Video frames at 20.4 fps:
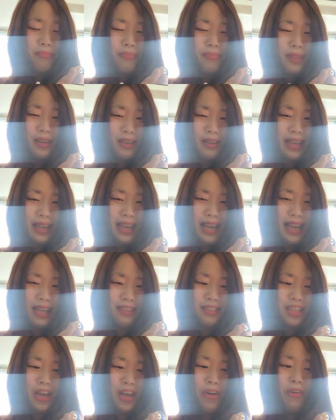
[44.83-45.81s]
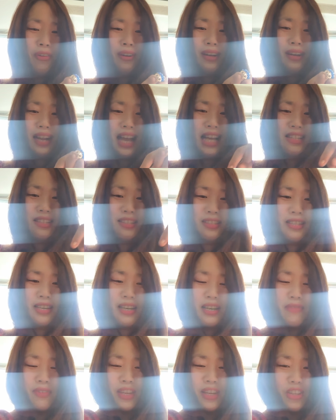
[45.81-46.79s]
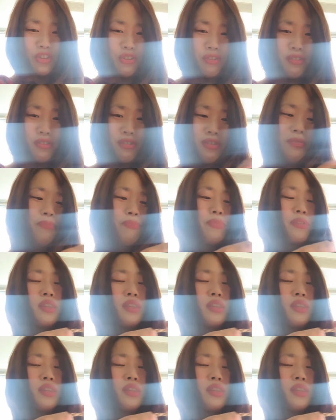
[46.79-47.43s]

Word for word: Okay, so let's dive into